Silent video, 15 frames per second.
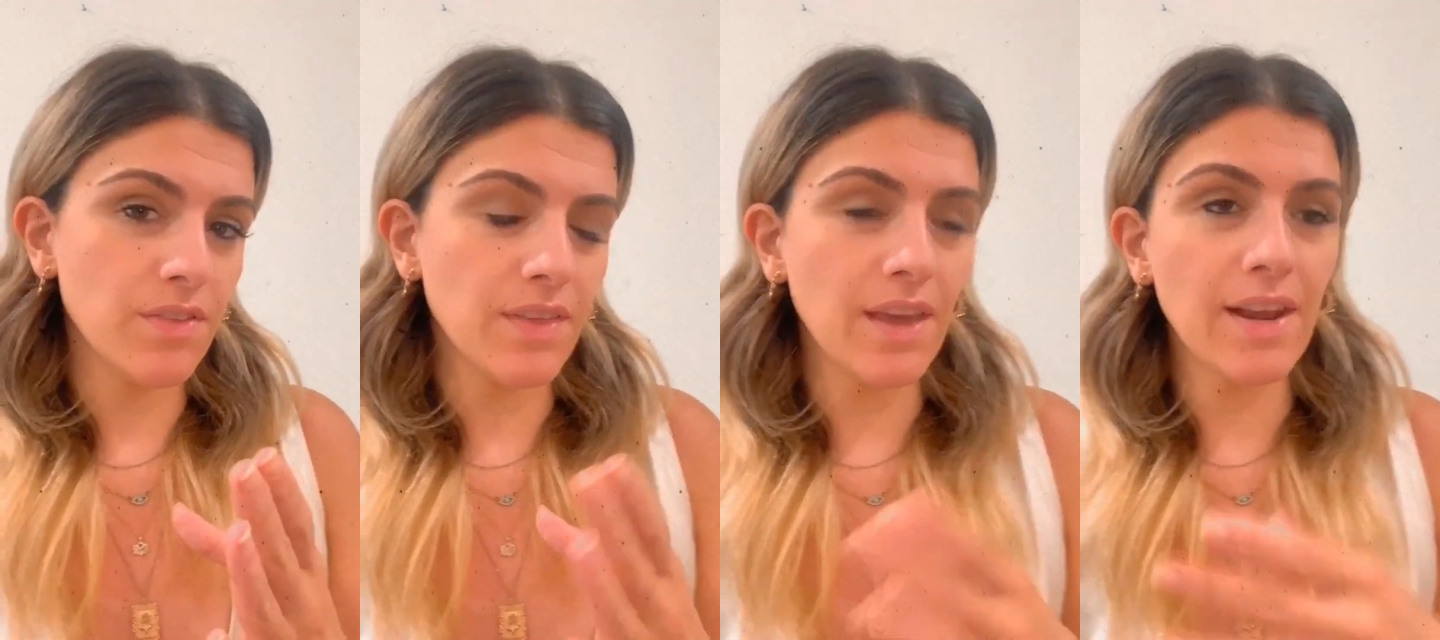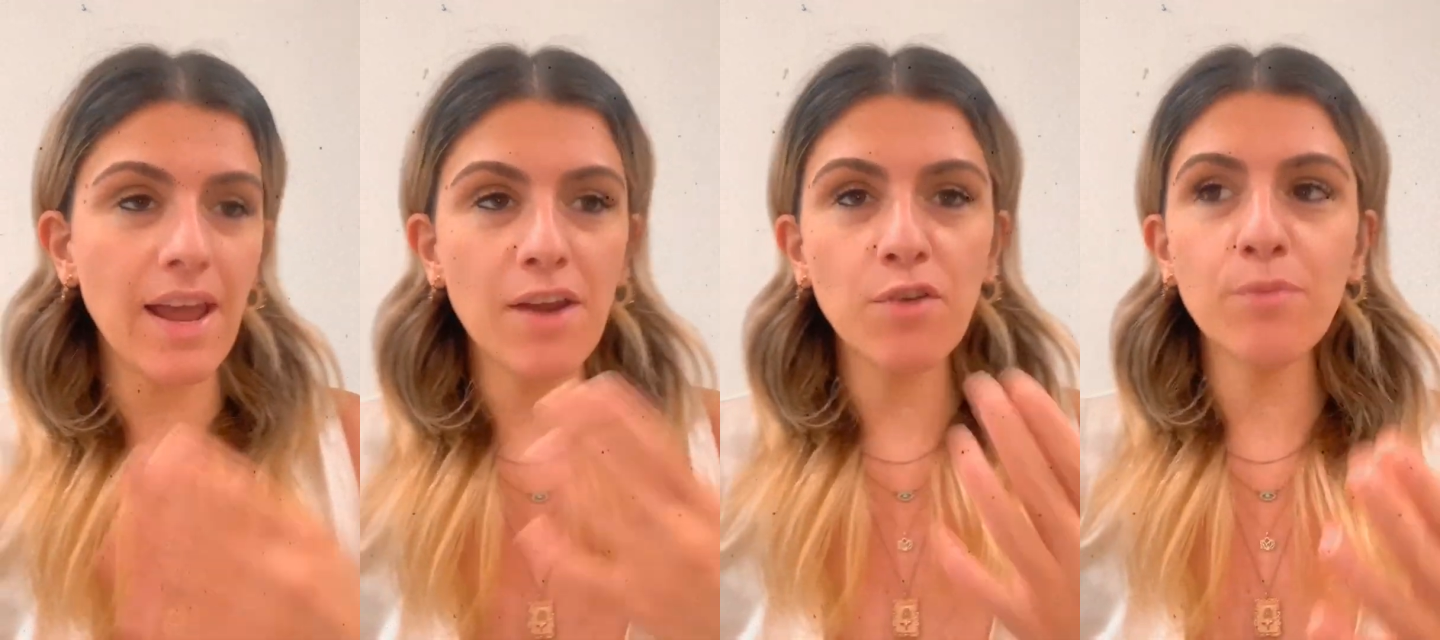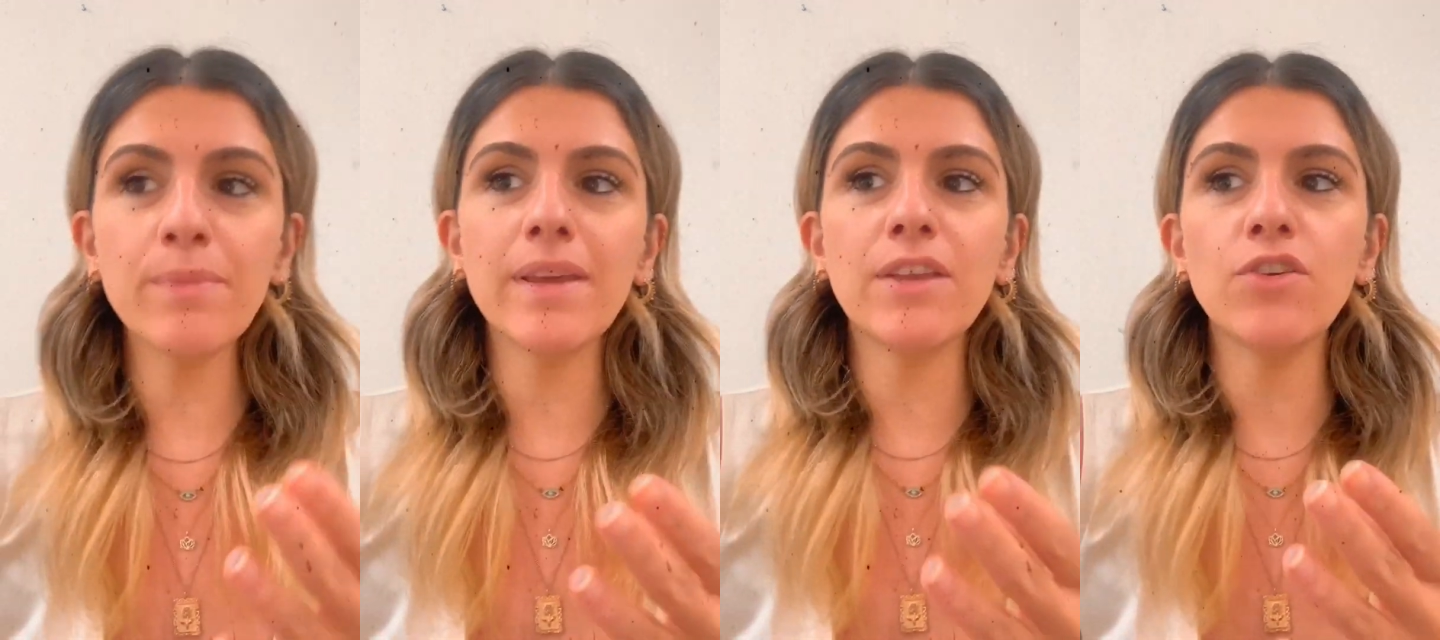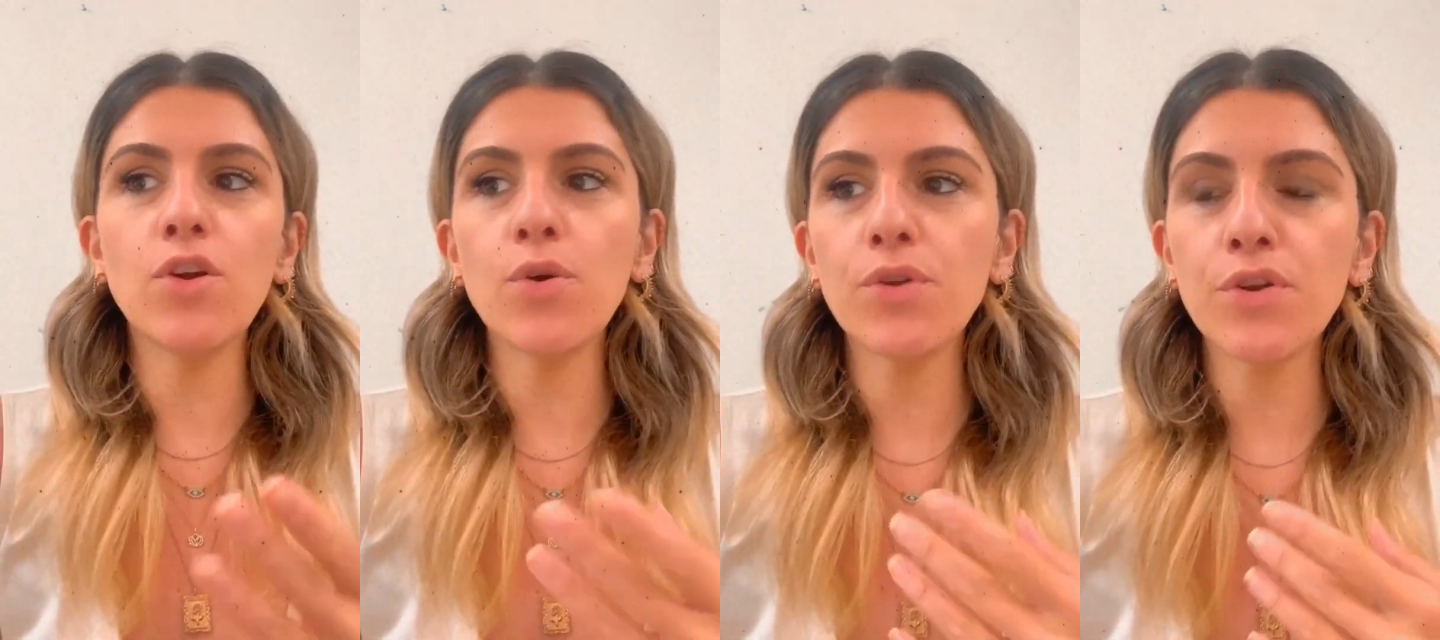And I don't mean
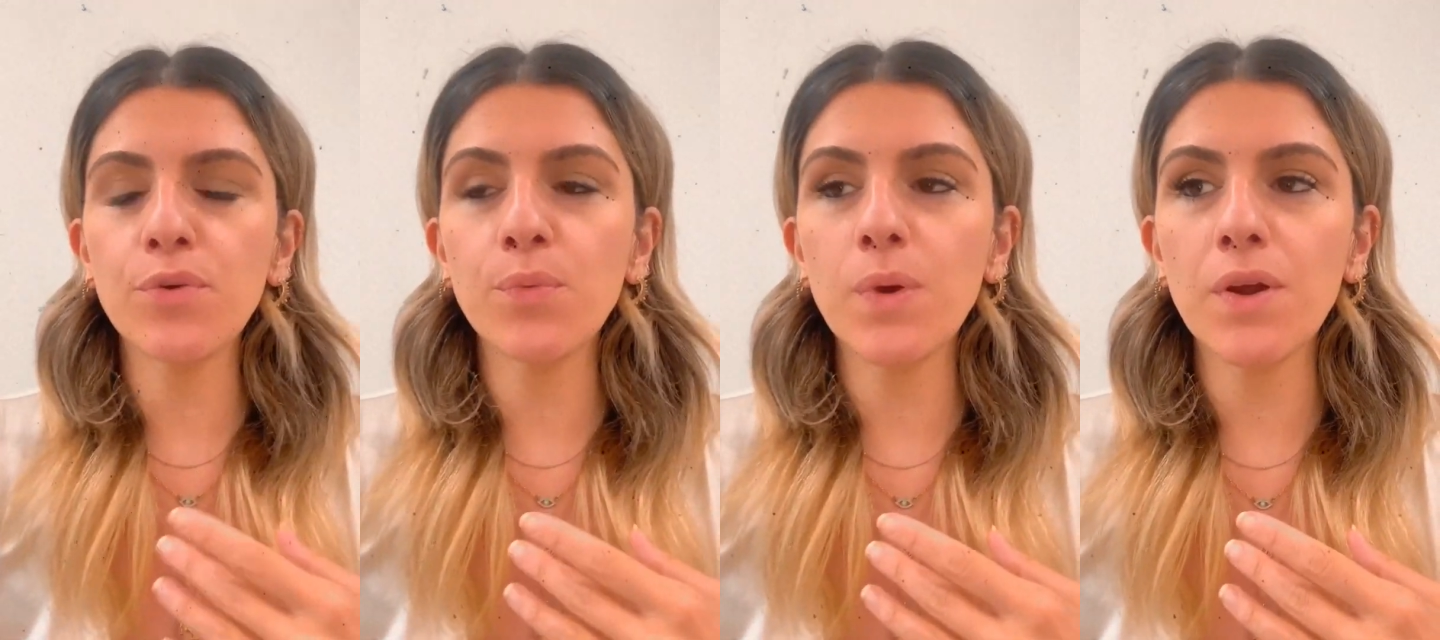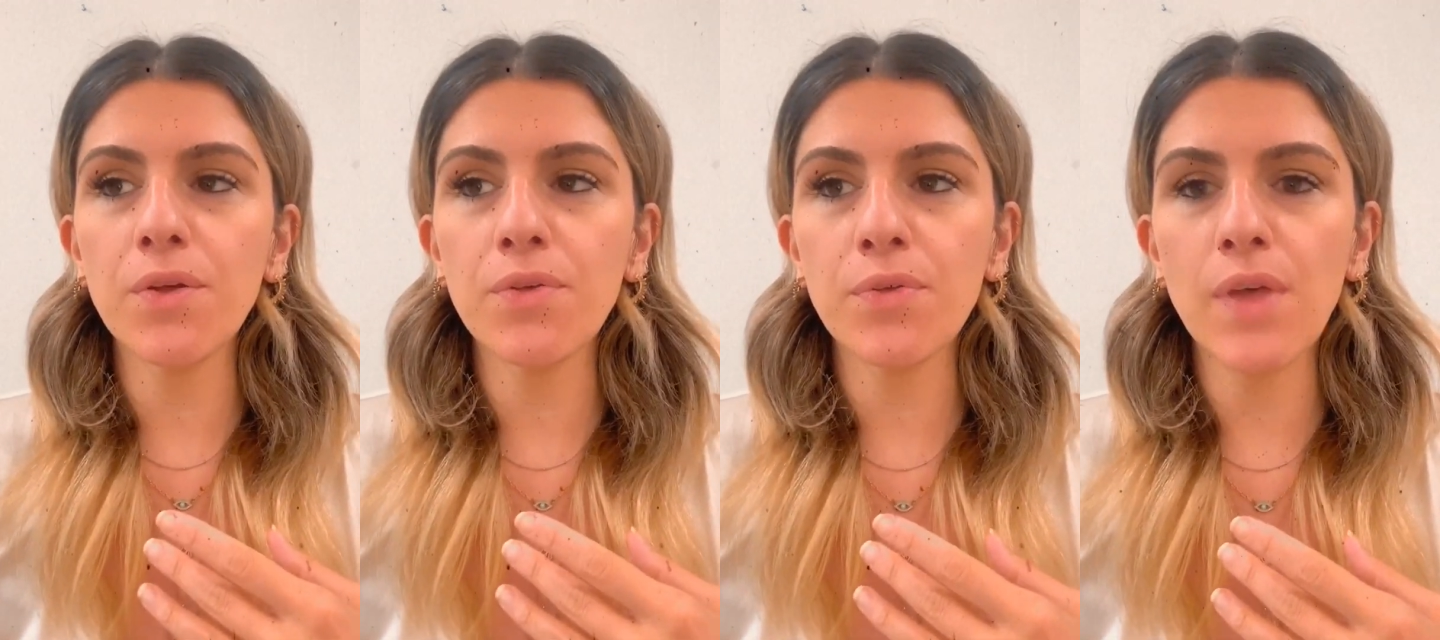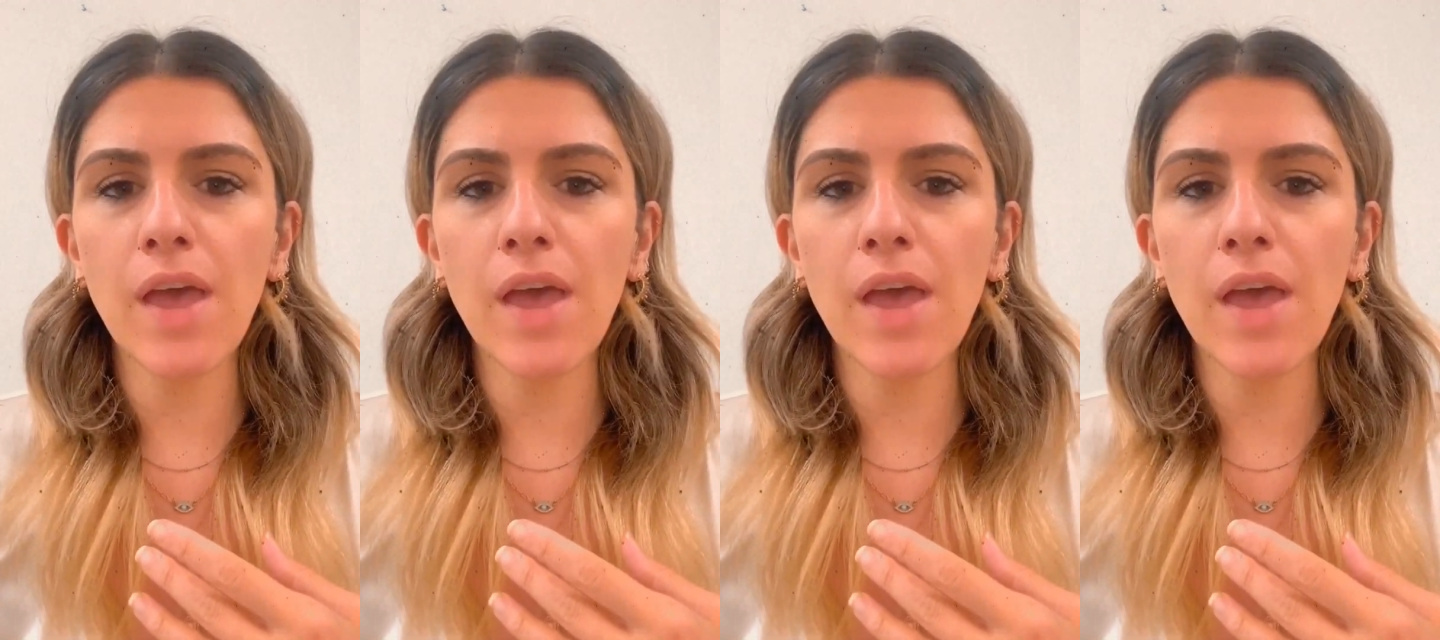know your worth